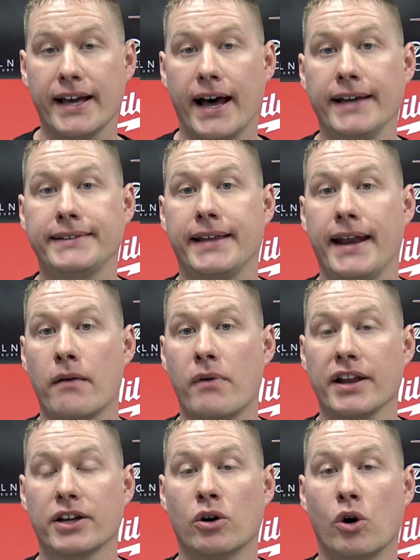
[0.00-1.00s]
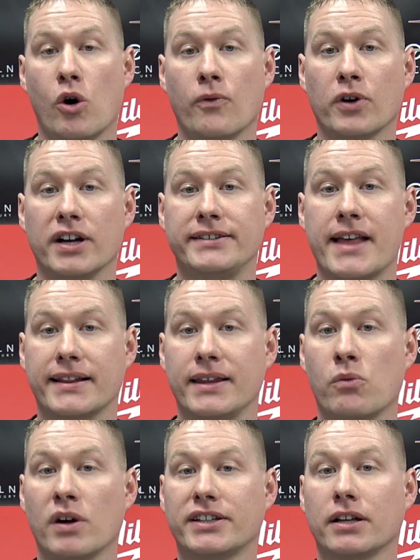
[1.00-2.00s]
guys? Today I want to go over
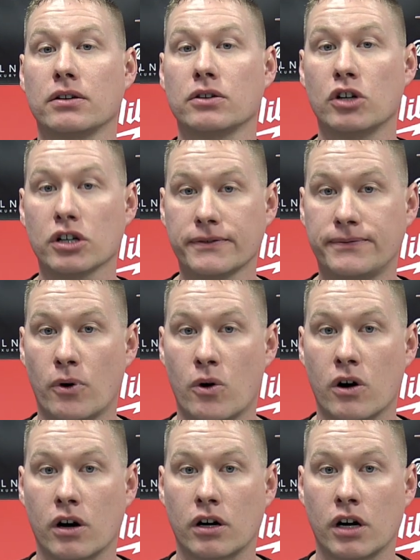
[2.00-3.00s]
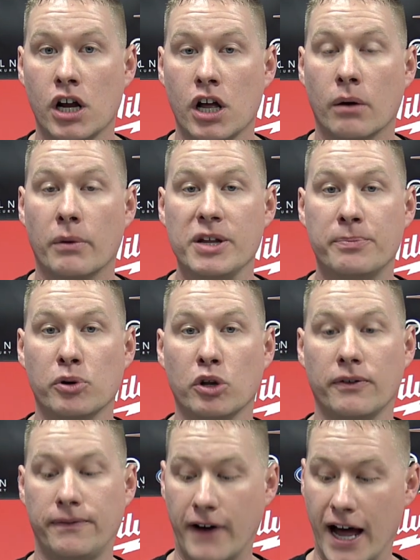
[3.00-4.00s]
exactly what to look for when you
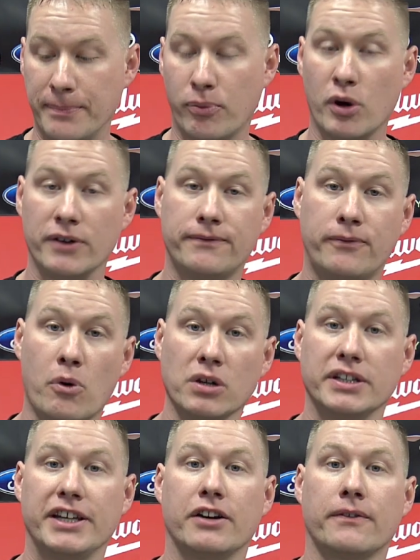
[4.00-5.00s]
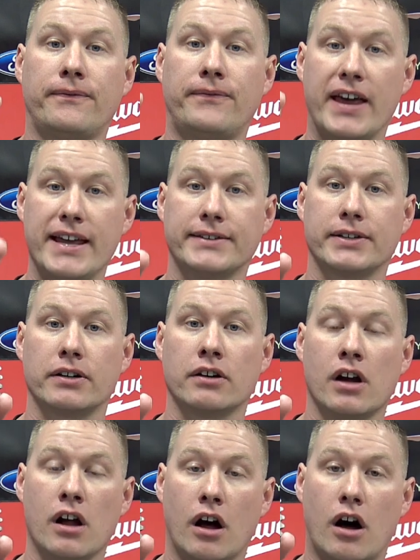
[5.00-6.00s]
pull a 5.4 liter
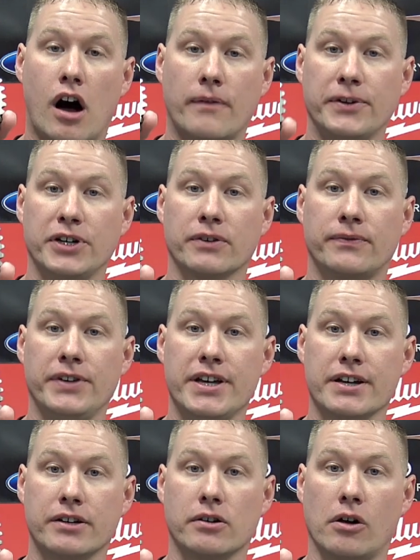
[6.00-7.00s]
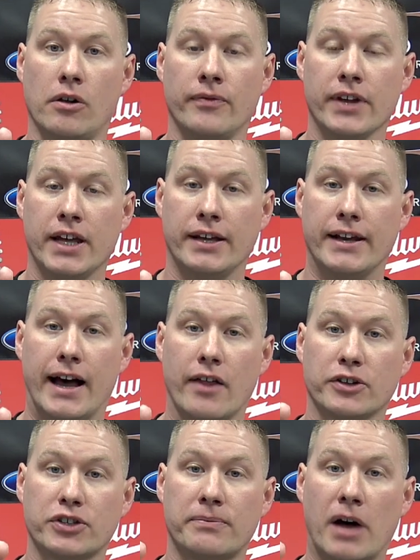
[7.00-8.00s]
phaser off of your vehicle.
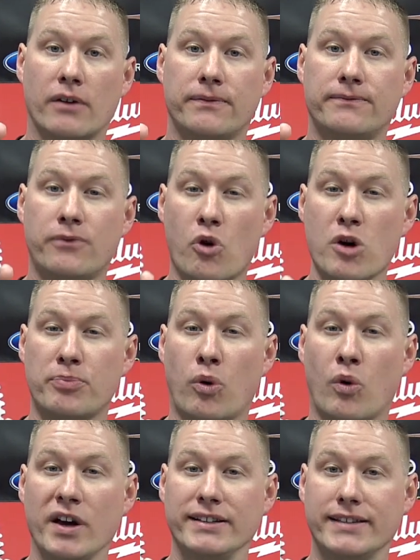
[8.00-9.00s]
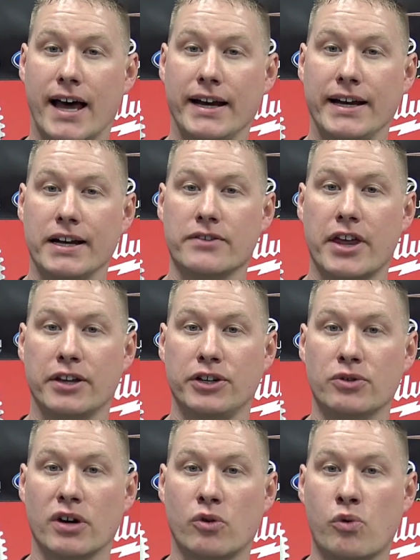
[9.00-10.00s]
Now there's about four points on here that you
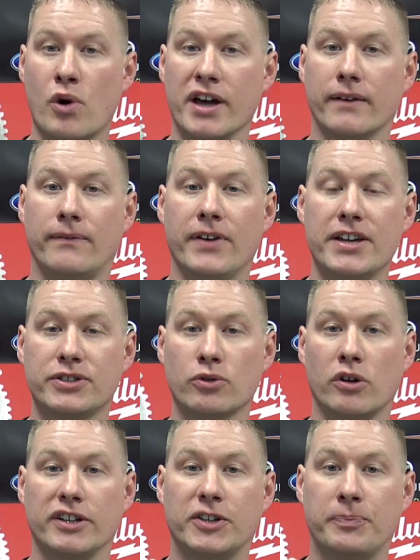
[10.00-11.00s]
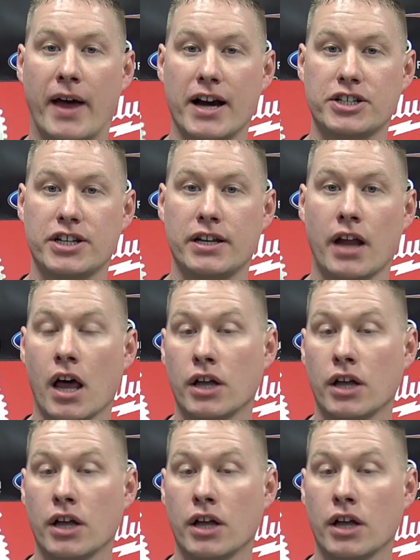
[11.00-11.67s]
can do a quick visual inspection,